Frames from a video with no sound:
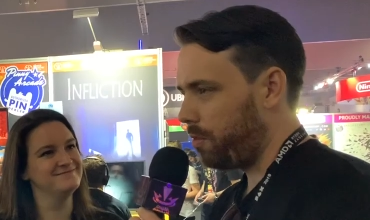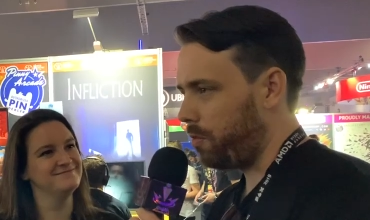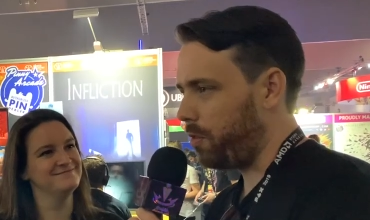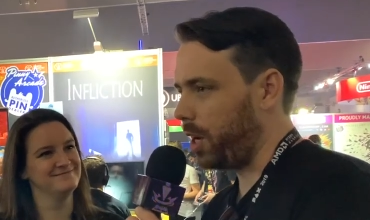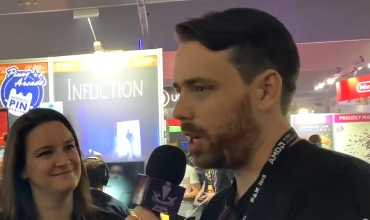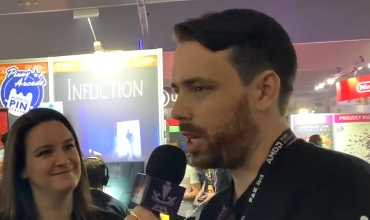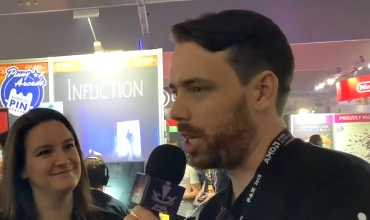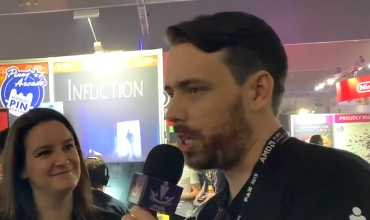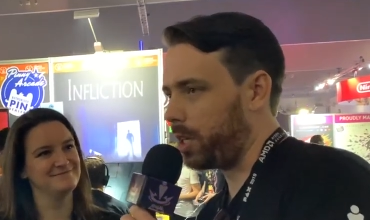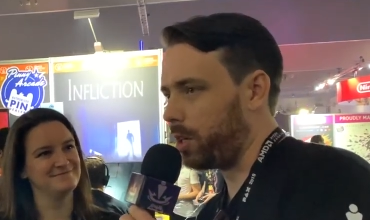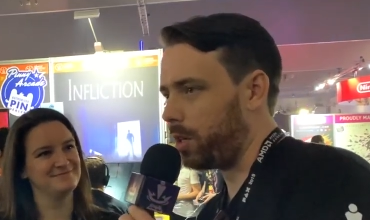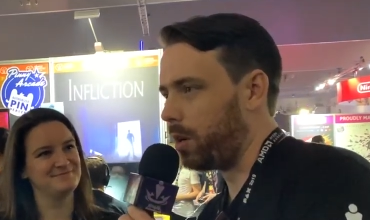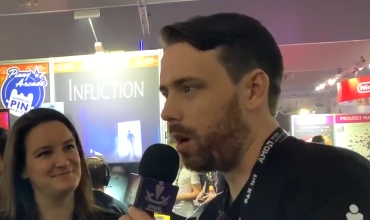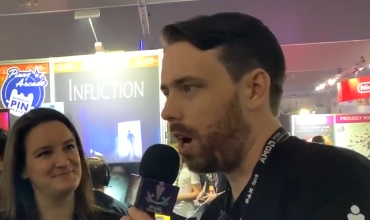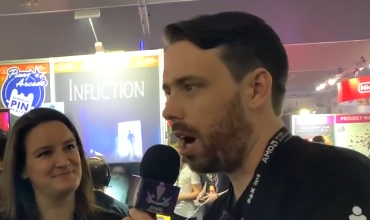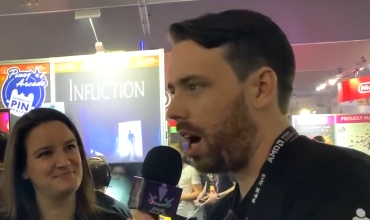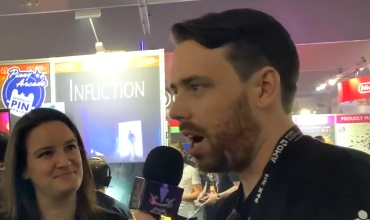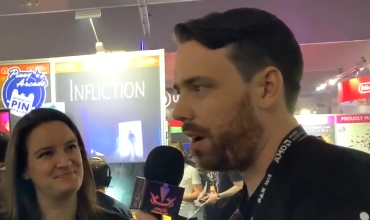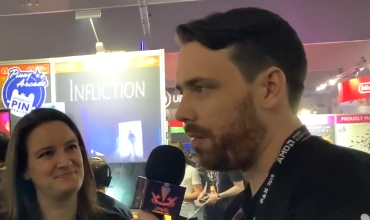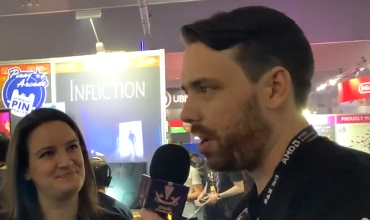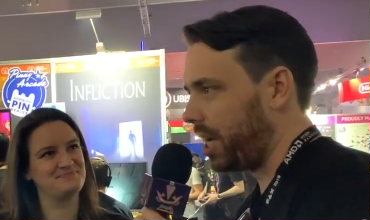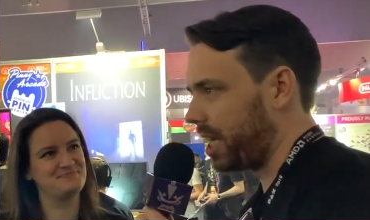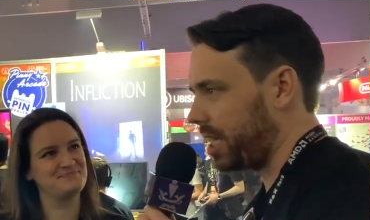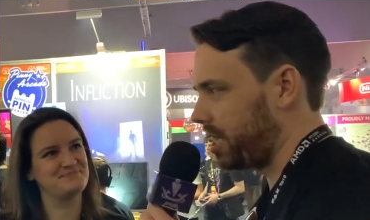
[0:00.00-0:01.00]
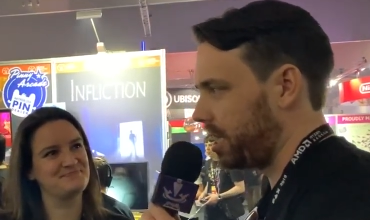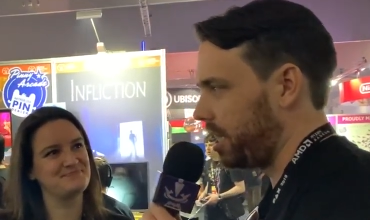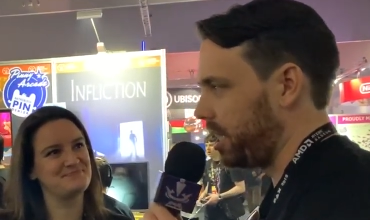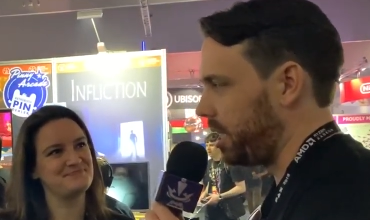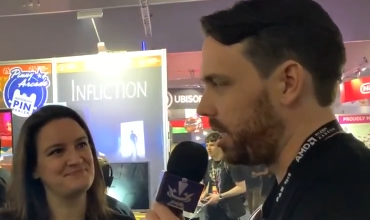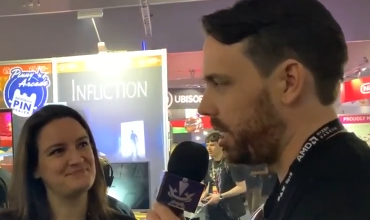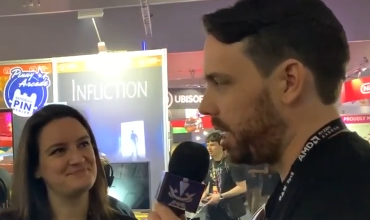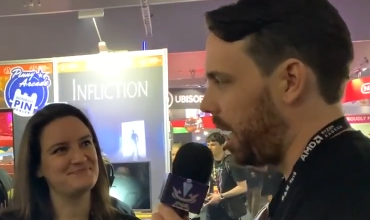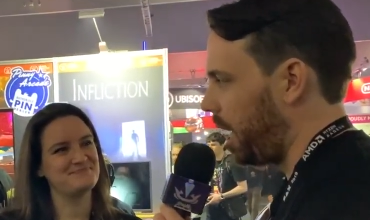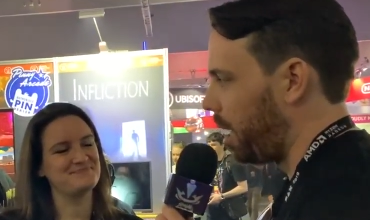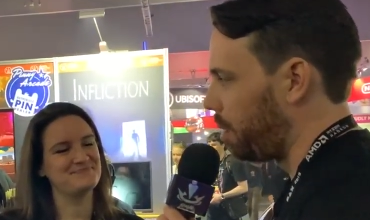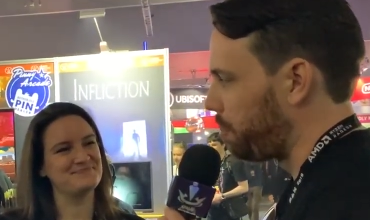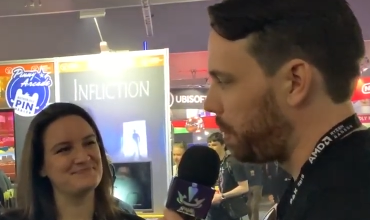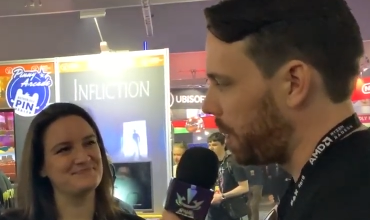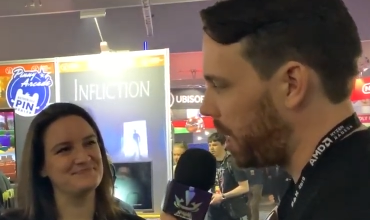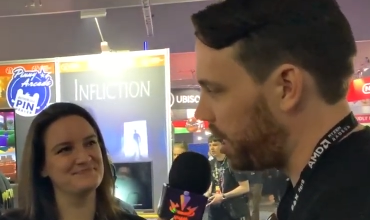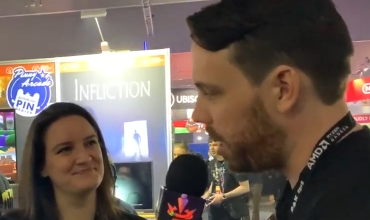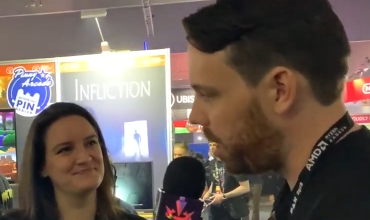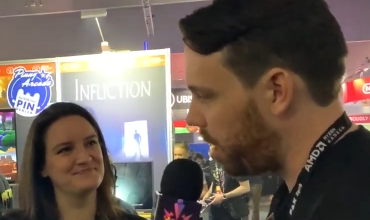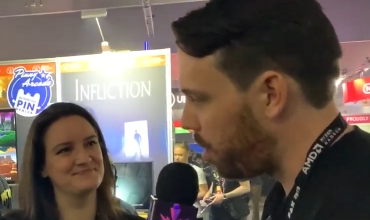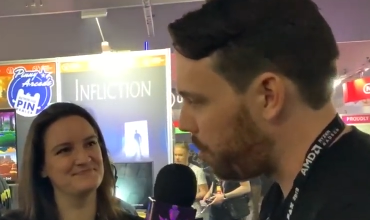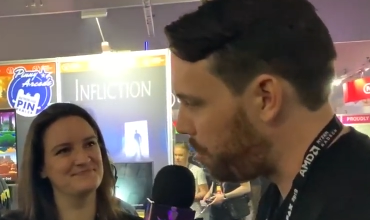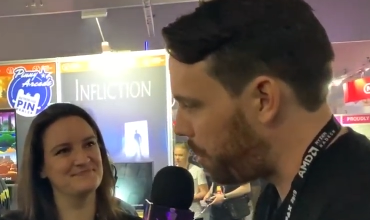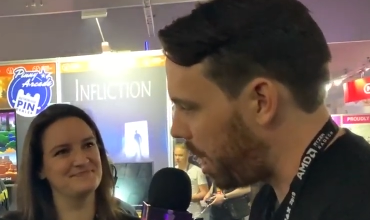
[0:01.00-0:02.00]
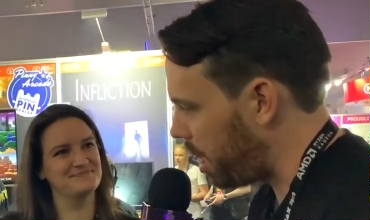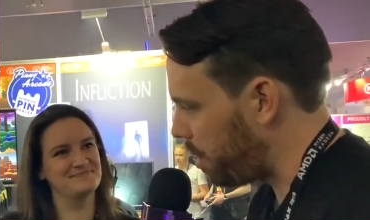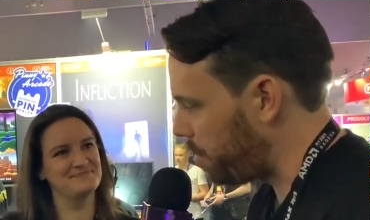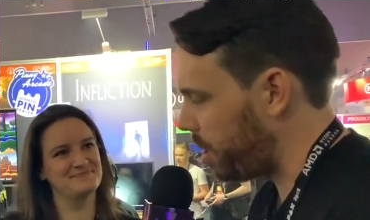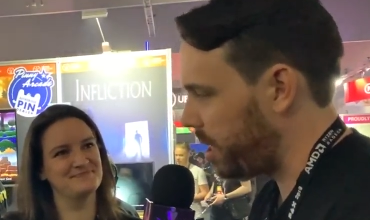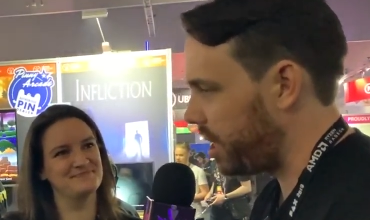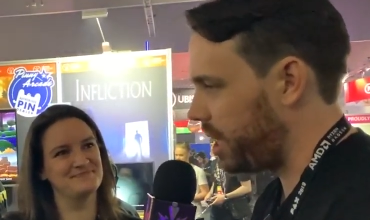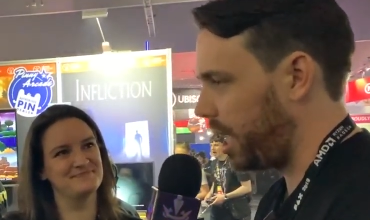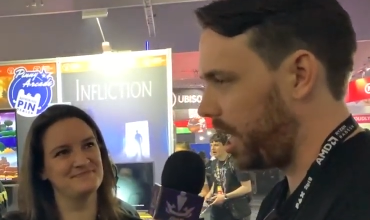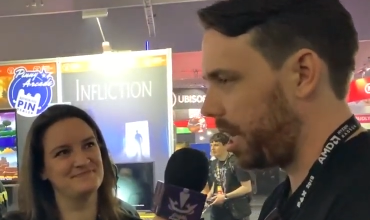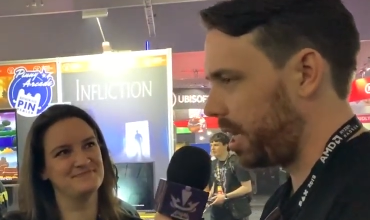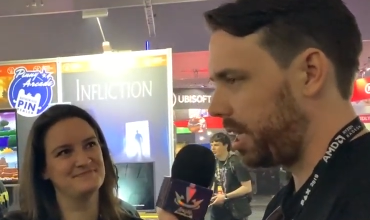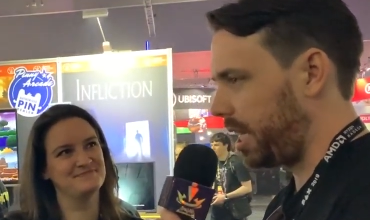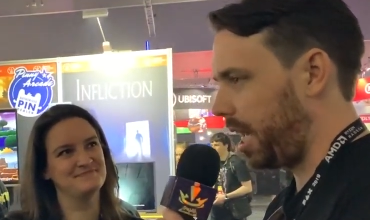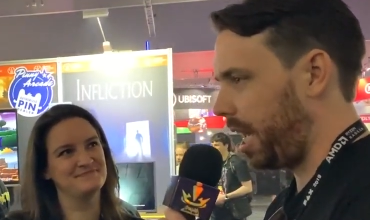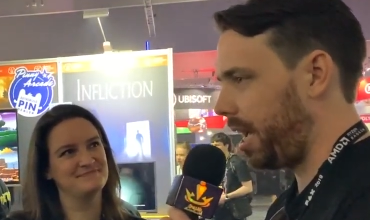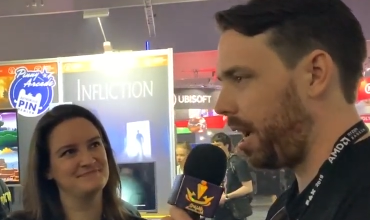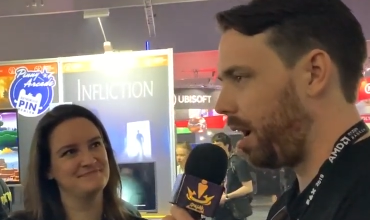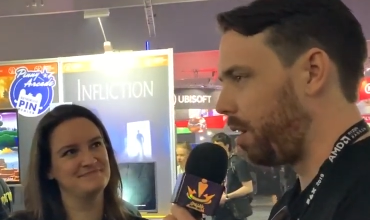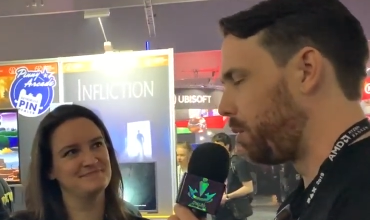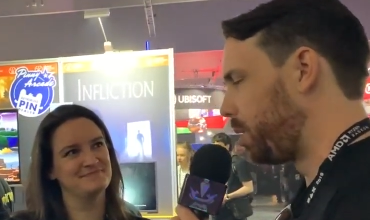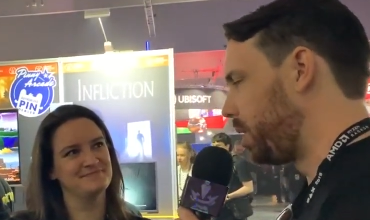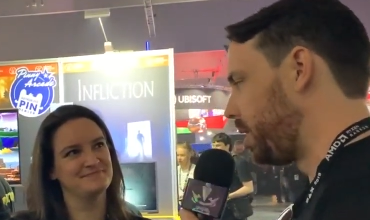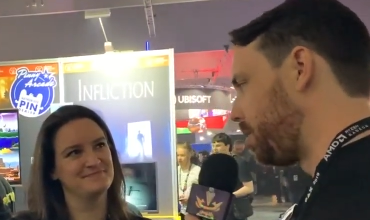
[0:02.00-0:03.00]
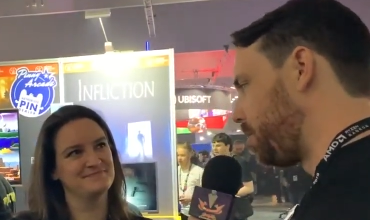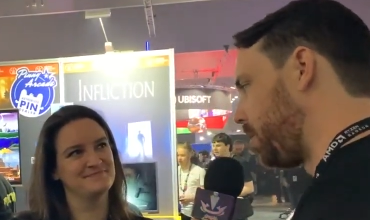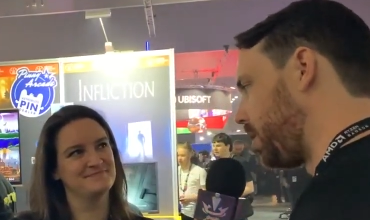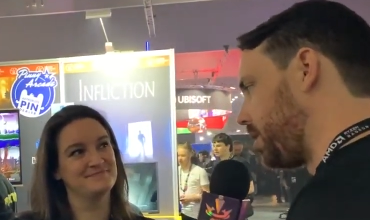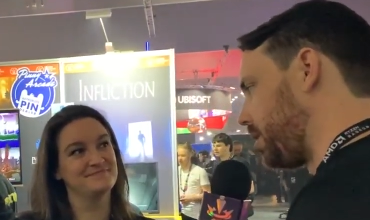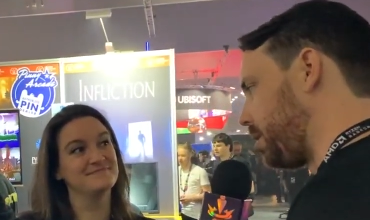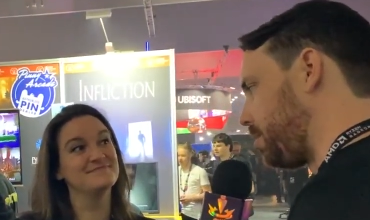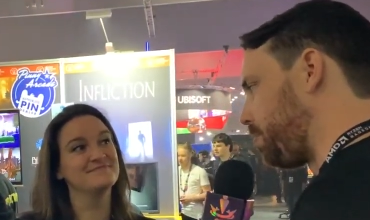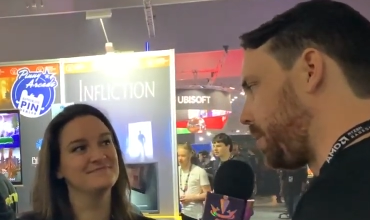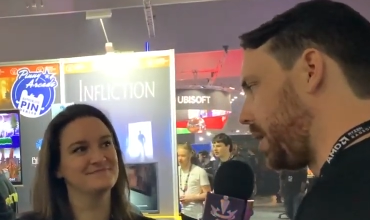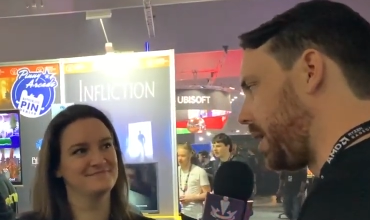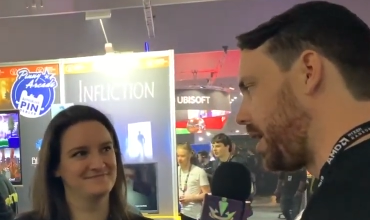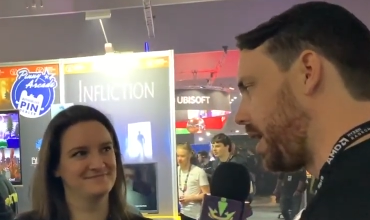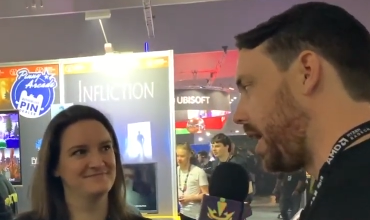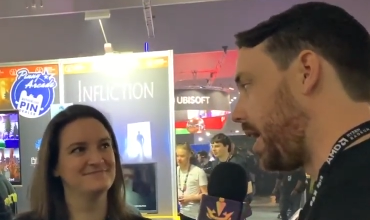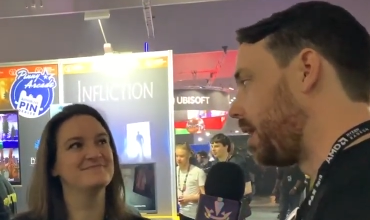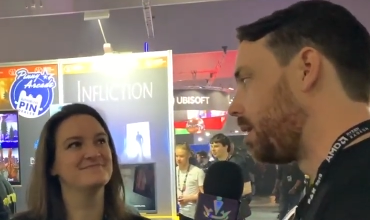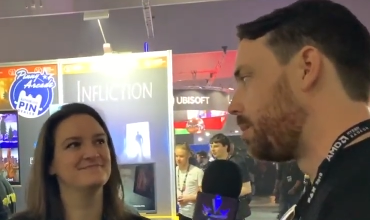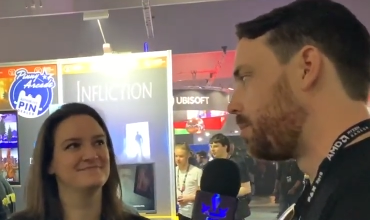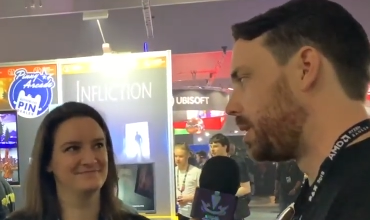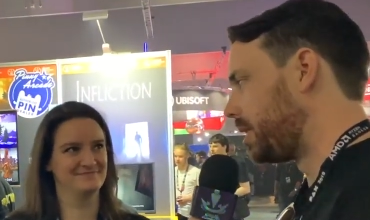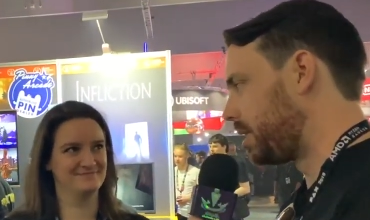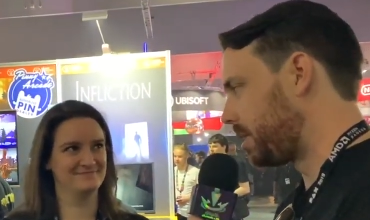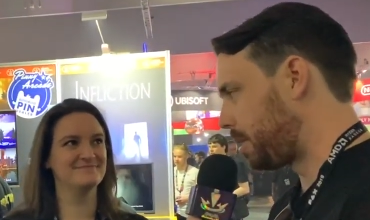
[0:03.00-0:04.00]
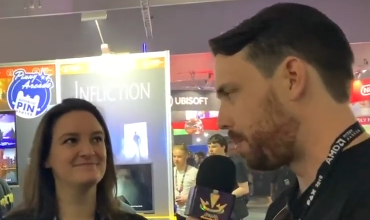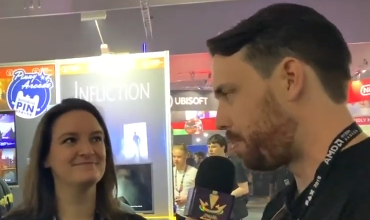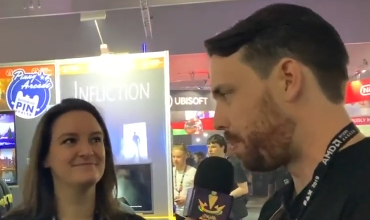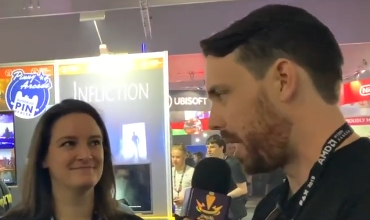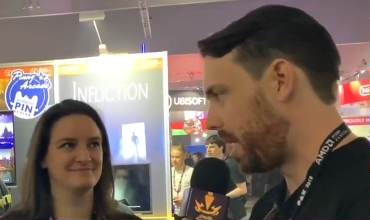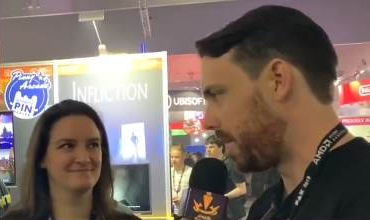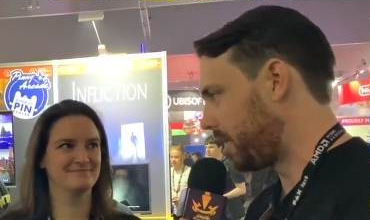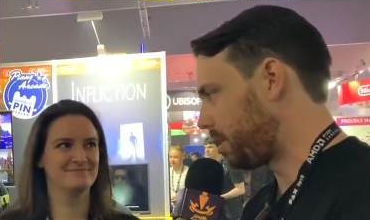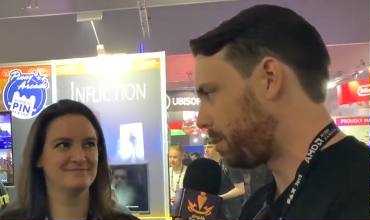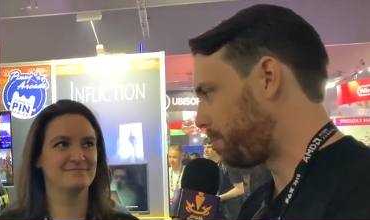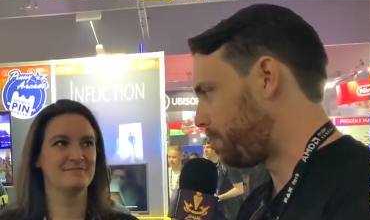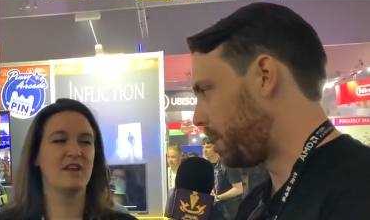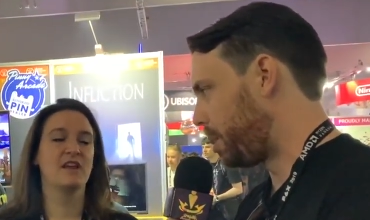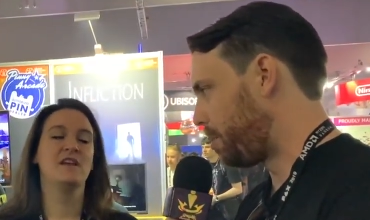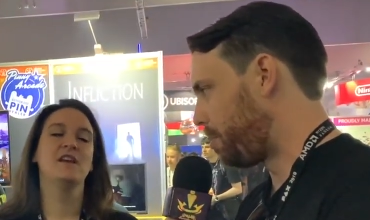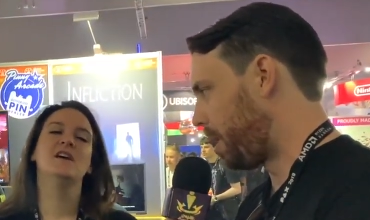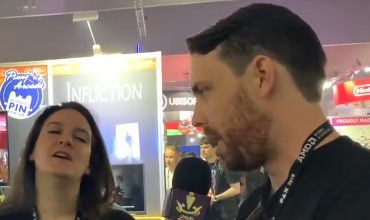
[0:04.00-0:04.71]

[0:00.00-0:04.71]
Speaker 1: Very cool. I've actually, yeah, I played Me the other day. I really wanted to play Element Space, but